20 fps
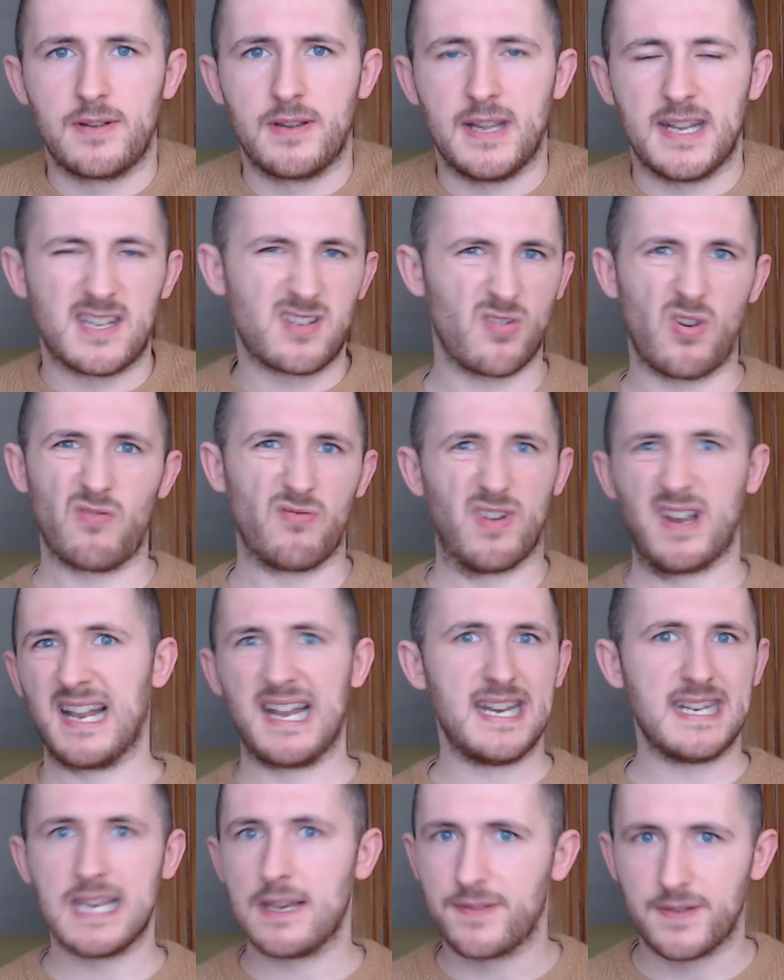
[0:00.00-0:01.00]
It's not really
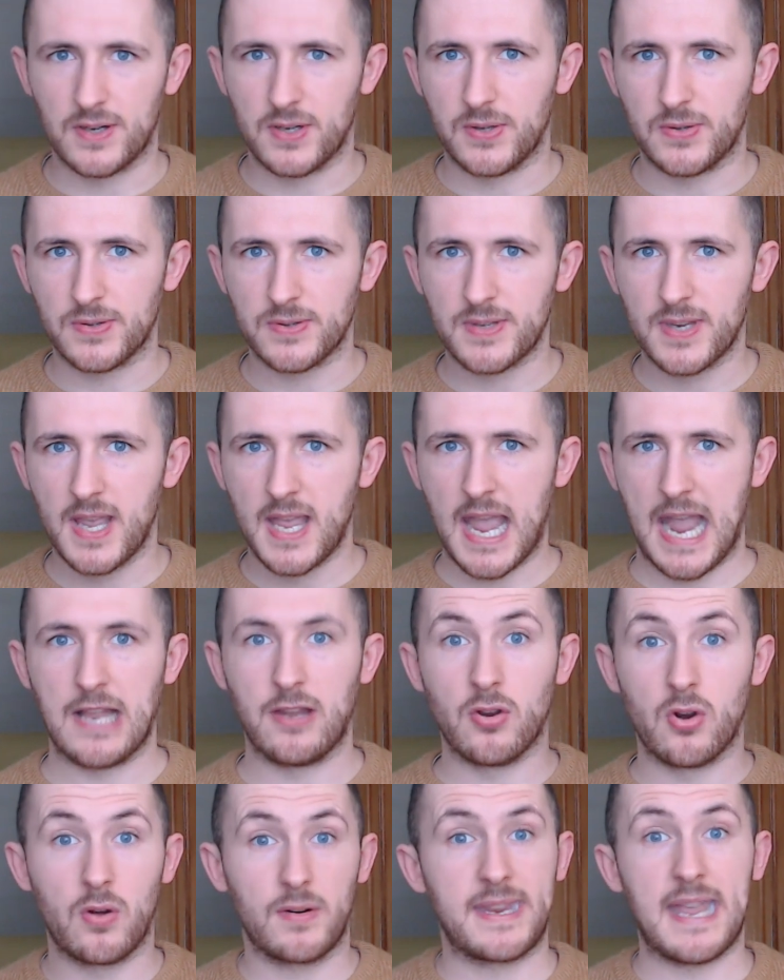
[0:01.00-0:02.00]
difficult, and you're
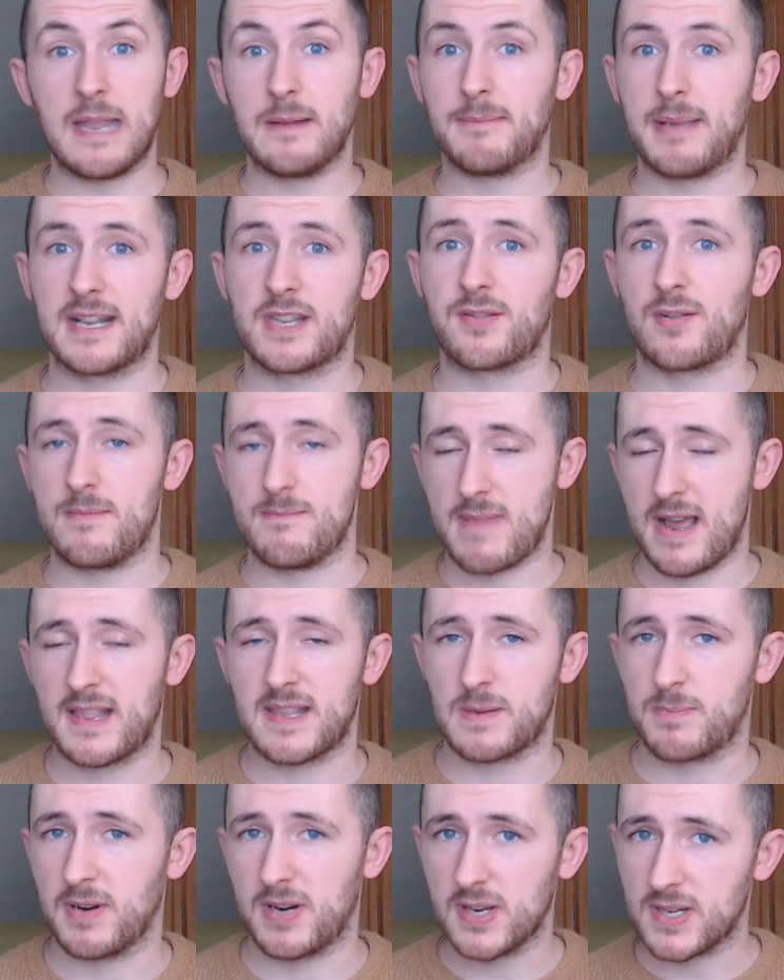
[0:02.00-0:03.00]
not getting better at maths
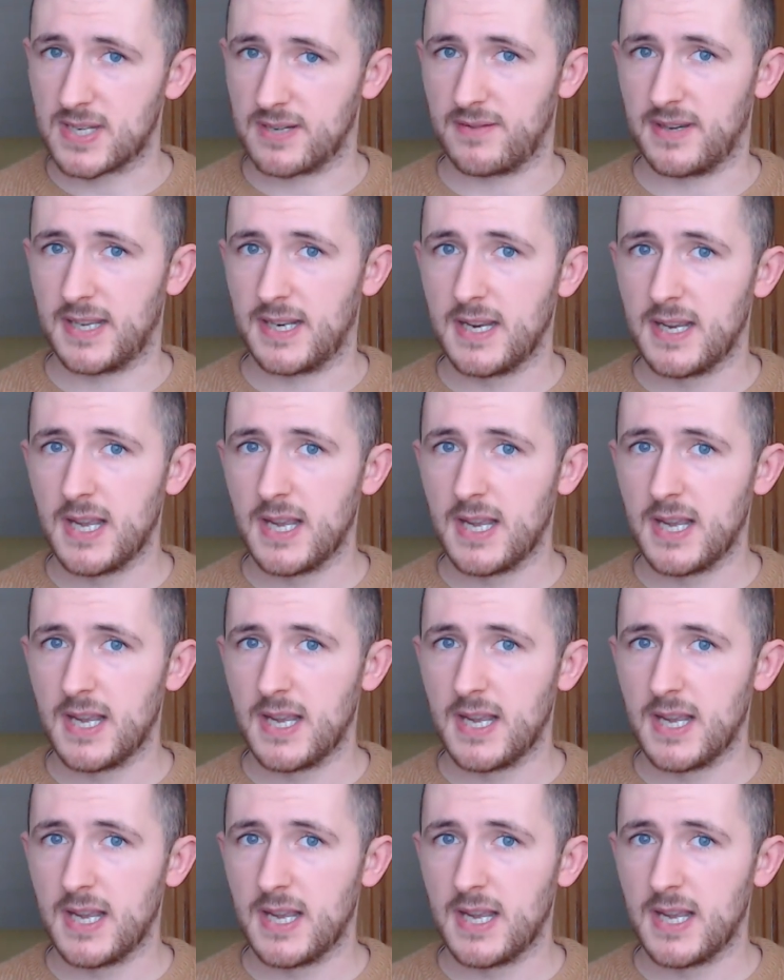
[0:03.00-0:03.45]
because of it.